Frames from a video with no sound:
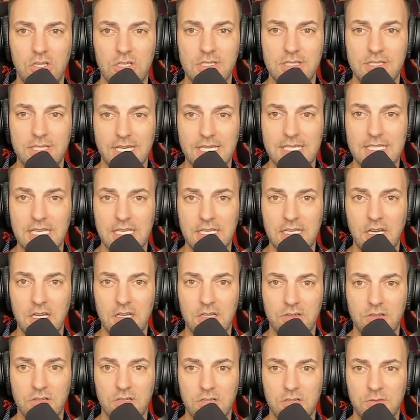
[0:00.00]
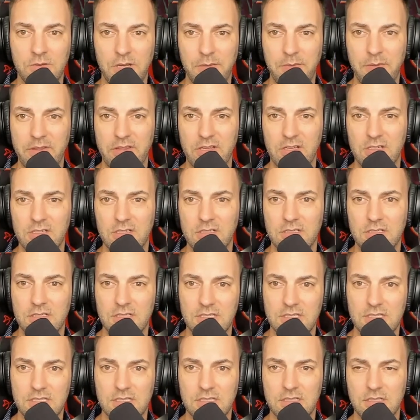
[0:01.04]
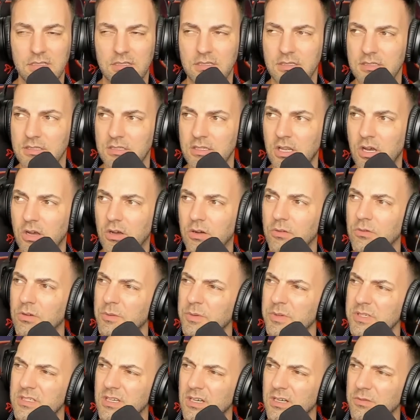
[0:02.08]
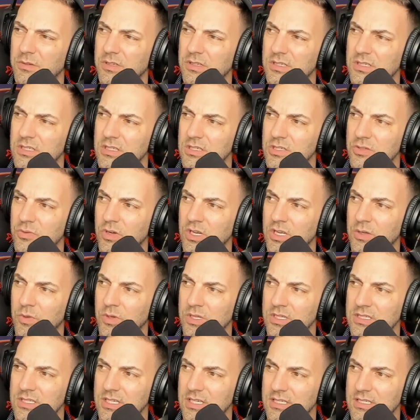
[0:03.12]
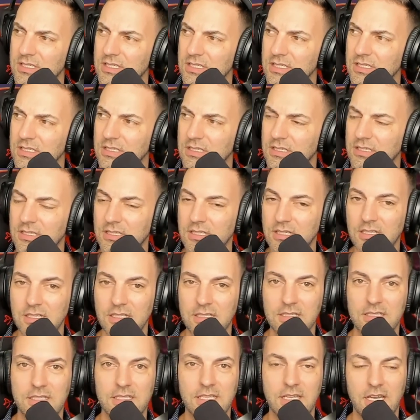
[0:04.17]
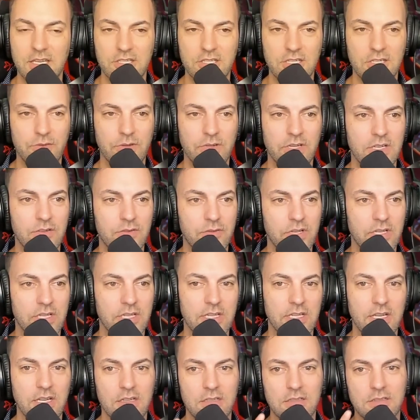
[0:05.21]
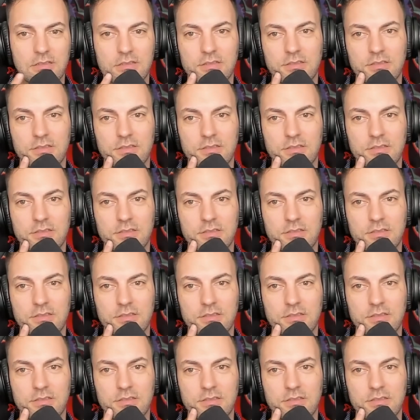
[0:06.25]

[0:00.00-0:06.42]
1,600. Oh, my mother. No. What do we start with? 2160? See, I should have it, written it down.